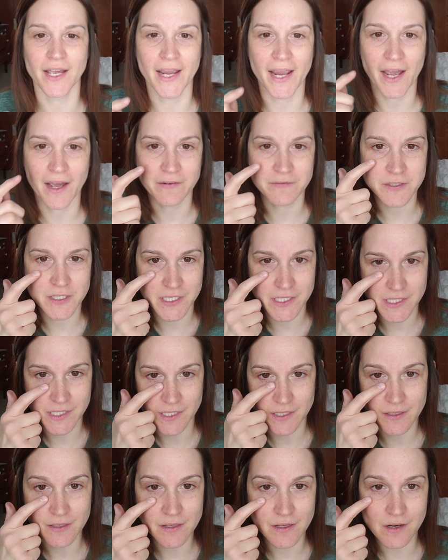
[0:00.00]
I have just
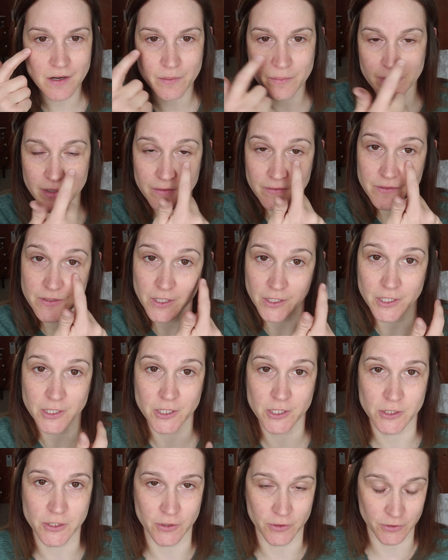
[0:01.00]
a little bit of dark
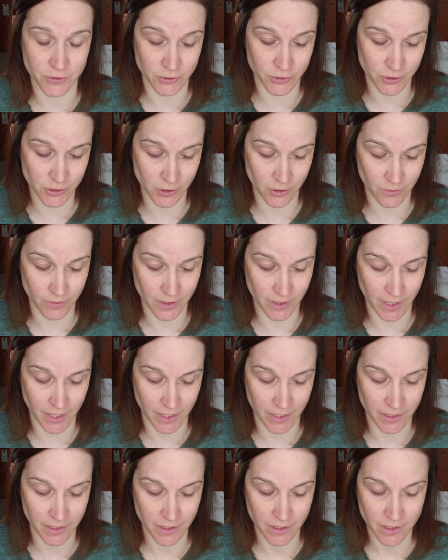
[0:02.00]
circles going
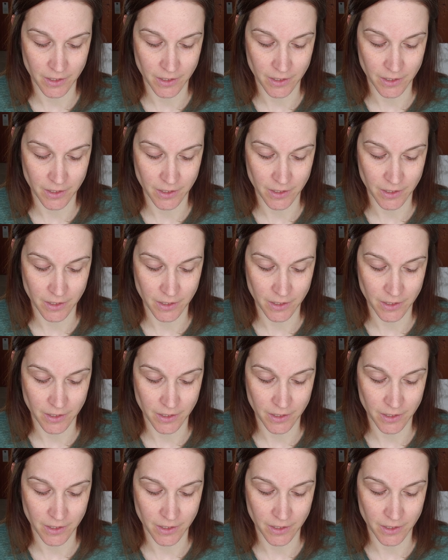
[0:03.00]
on.